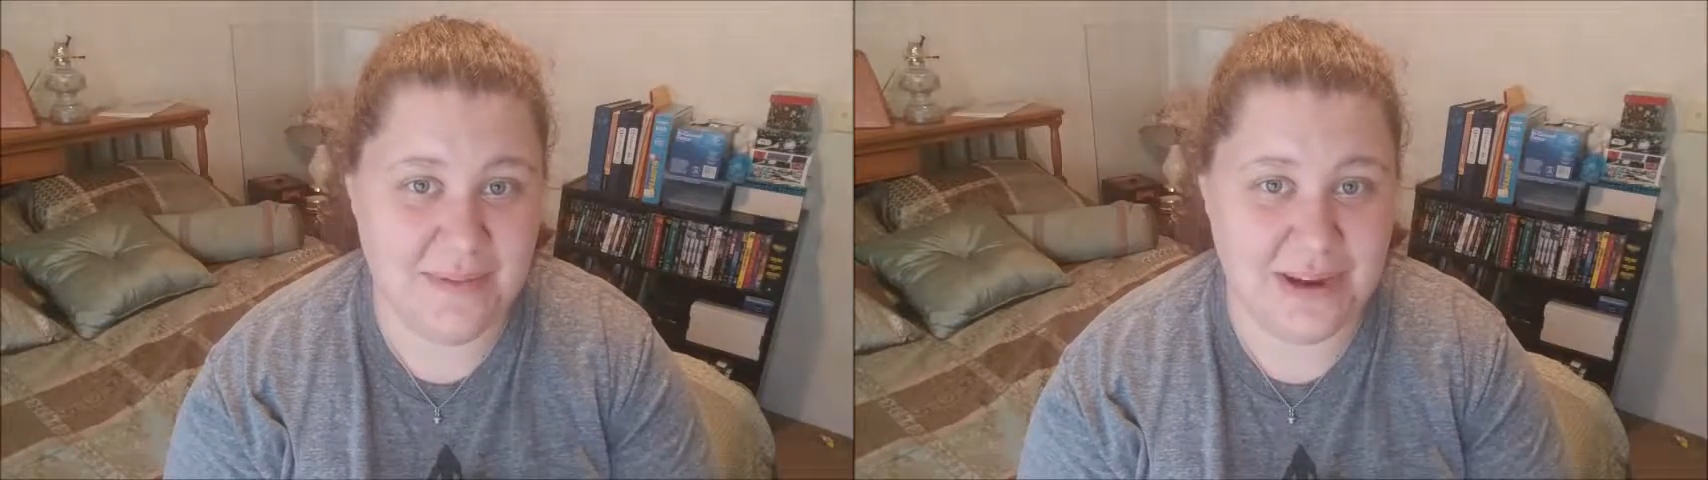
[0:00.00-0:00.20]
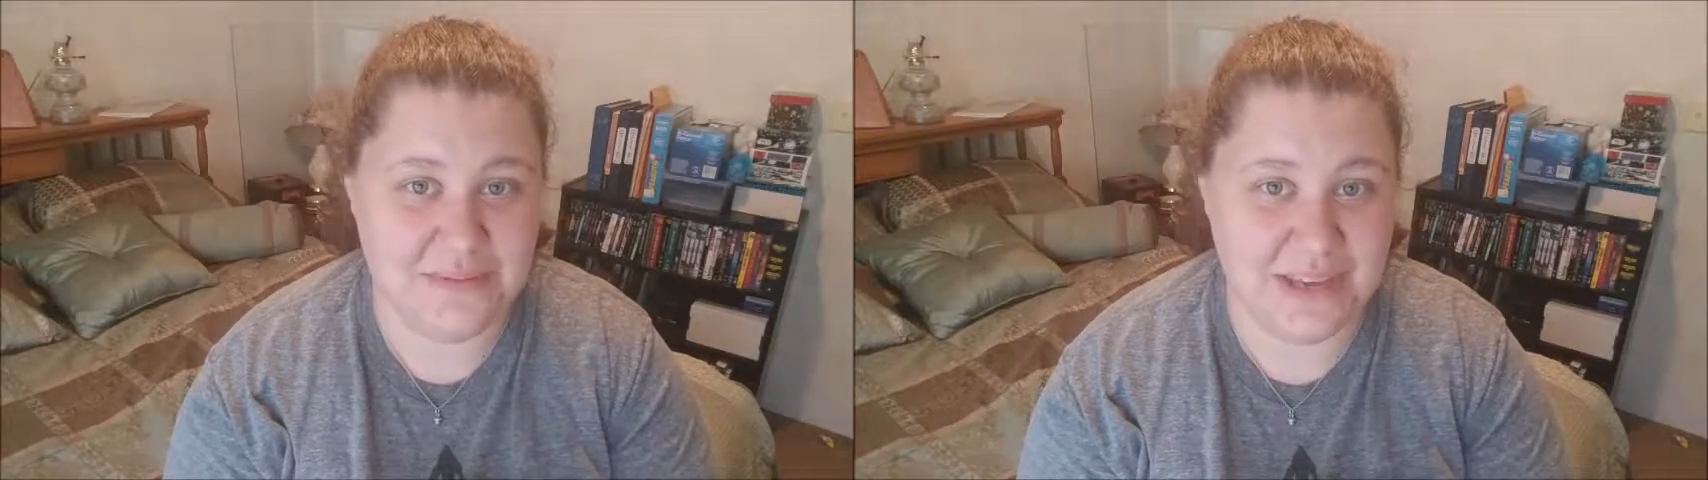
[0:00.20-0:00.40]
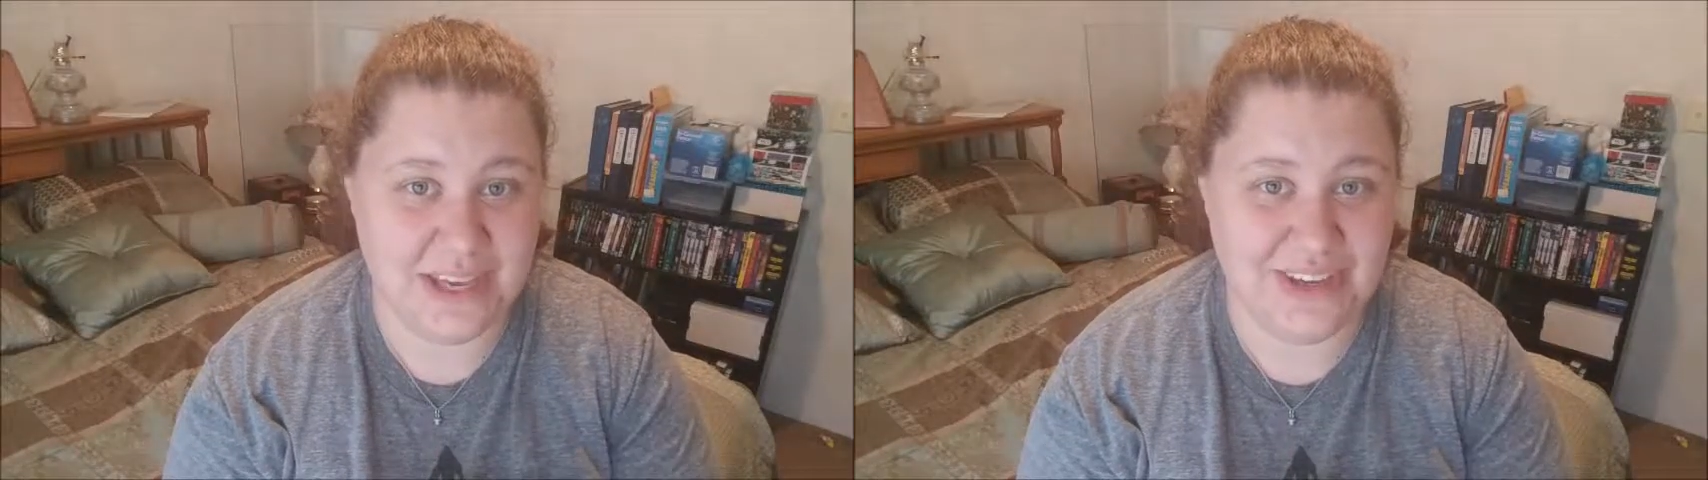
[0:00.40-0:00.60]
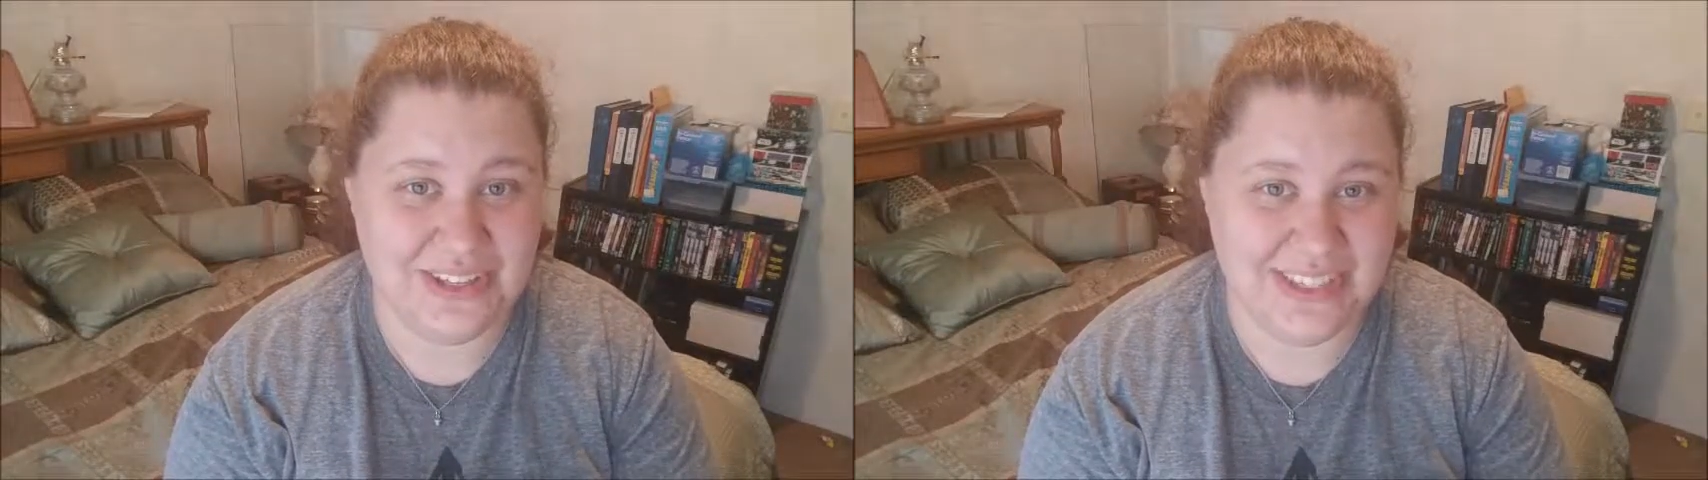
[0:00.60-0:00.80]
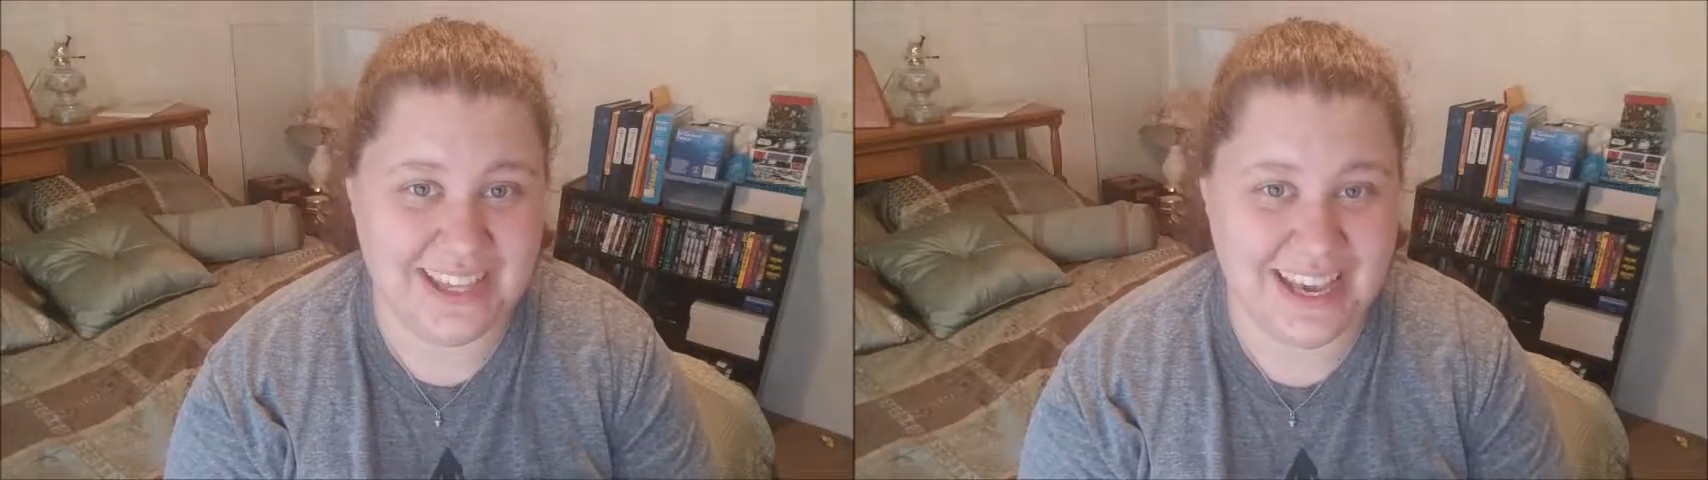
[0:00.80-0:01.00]
and help me get
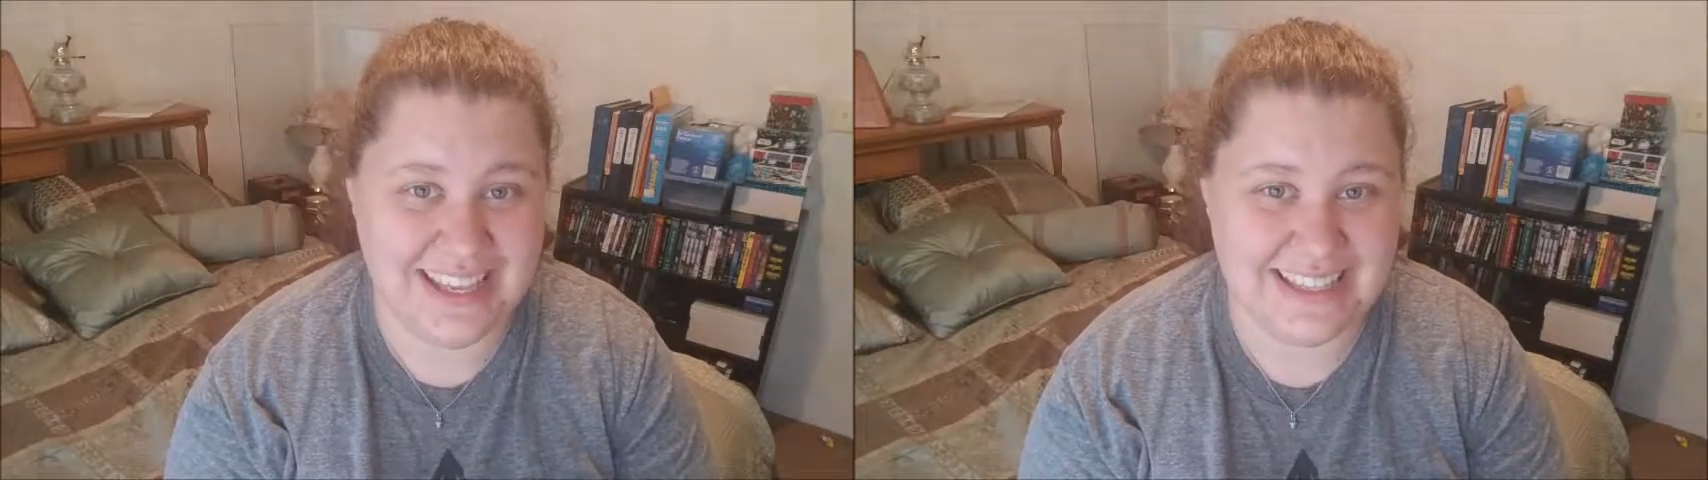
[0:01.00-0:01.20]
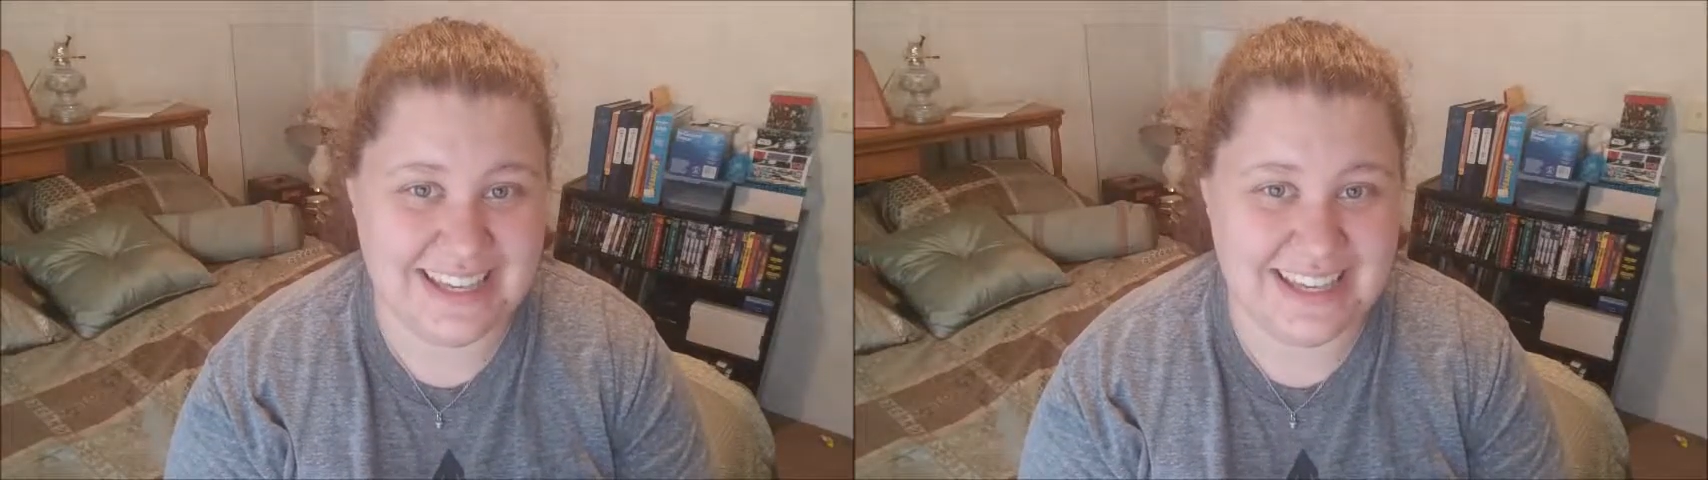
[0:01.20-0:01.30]
used to that.